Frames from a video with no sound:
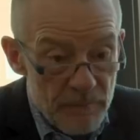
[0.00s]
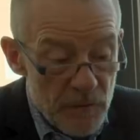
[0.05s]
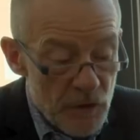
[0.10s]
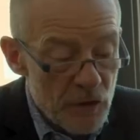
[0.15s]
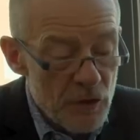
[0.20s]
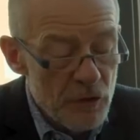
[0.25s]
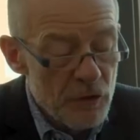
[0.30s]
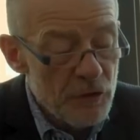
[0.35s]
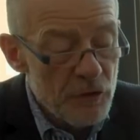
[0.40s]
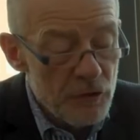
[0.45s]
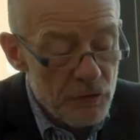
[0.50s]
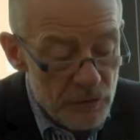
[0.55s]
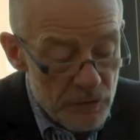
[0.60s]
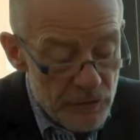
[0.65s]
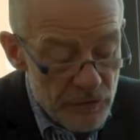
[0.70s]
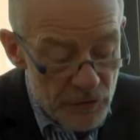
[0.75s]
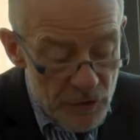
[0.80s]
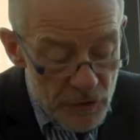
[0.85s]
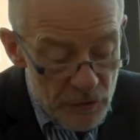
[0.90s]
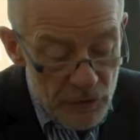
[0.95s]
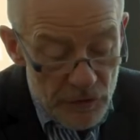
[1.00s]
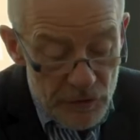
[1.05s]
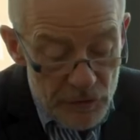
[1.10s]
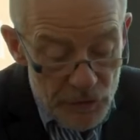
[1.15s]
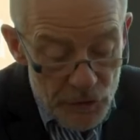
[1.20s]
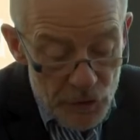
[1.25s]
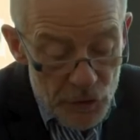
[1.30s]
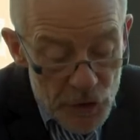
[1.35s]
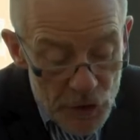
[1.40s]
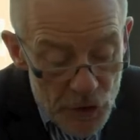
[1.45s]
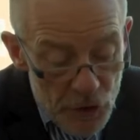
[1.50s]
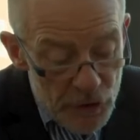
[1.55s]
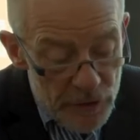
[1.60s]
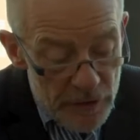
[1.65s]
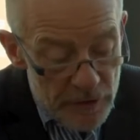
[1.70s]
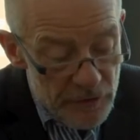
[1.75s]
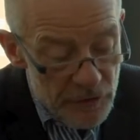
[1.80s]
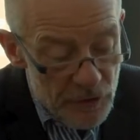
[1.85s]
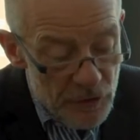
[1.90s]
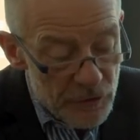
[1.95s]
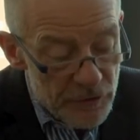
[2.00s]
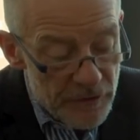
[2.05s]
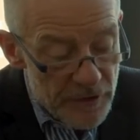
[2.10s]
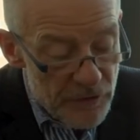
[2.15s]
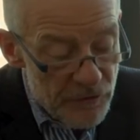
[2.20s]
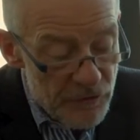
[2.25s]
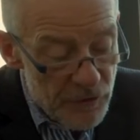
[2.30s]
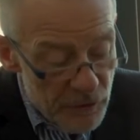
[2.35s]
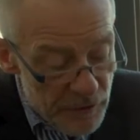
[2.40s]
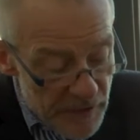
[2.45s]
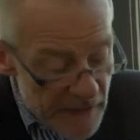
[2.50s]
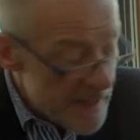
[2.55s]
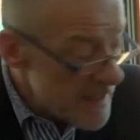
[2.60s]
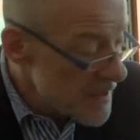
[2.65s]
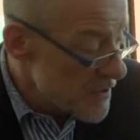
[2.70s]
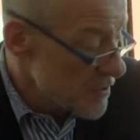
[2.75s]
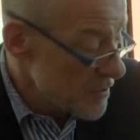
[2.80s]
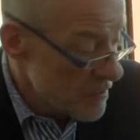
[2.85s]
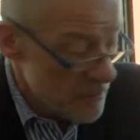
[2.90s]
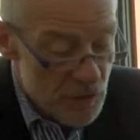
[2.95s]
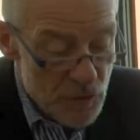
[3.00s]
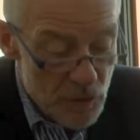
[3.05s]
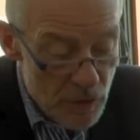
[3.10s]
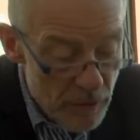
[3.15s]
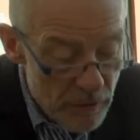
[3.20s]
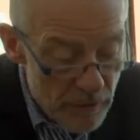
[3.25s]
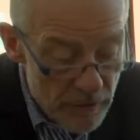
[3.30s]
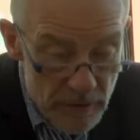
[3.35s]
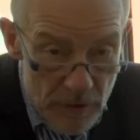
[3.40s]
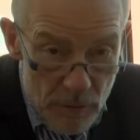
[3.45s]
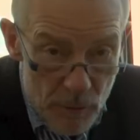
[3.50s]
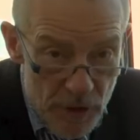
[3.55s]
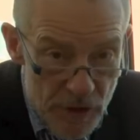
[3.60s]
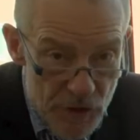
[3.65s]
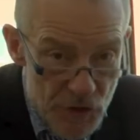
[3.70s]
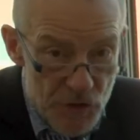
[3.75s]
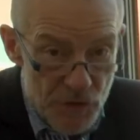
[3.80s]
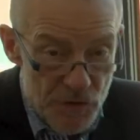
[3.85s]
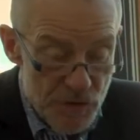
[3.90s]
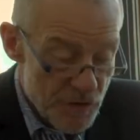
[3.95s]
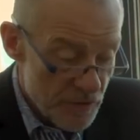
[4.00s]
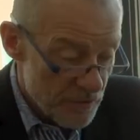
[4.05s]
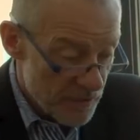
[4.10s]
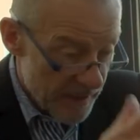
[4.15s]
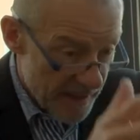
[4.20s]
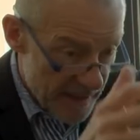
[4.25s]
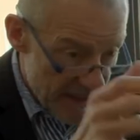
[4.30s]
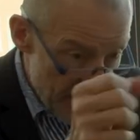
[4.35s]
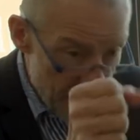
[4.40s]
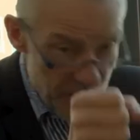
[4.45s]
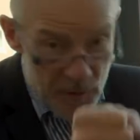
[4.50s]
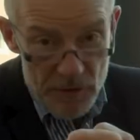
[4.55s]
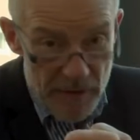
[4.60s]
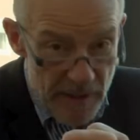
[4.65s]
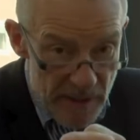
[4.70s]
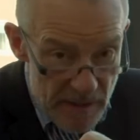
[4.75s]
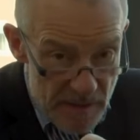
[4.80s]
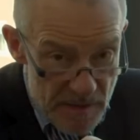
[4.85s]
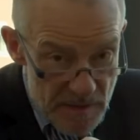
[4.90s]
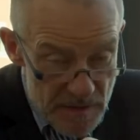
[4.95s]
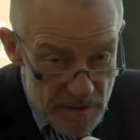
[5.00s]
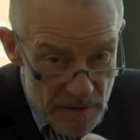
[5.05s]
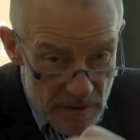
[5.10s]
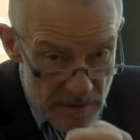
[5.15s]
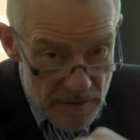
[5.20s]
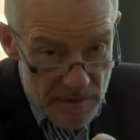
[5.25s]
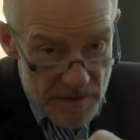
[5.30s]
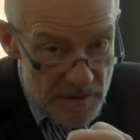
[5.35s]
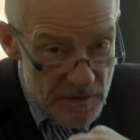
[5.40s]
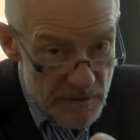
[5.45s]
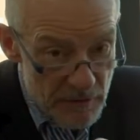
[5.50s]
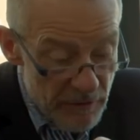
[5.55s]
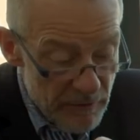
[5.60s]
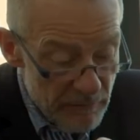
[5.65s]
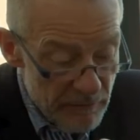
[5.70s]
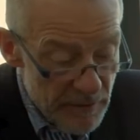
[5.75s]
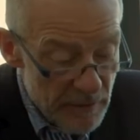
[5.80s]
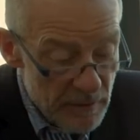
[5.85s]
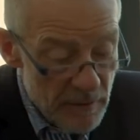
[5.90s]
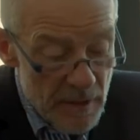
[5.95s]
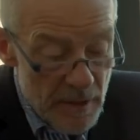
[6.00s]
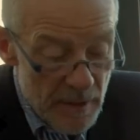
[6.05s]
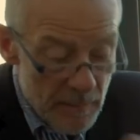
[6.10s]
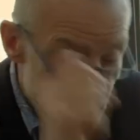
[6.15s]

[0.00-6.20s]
you don't know you don't know you don't there's no need to look on the watches you keep your hands on the steering wheel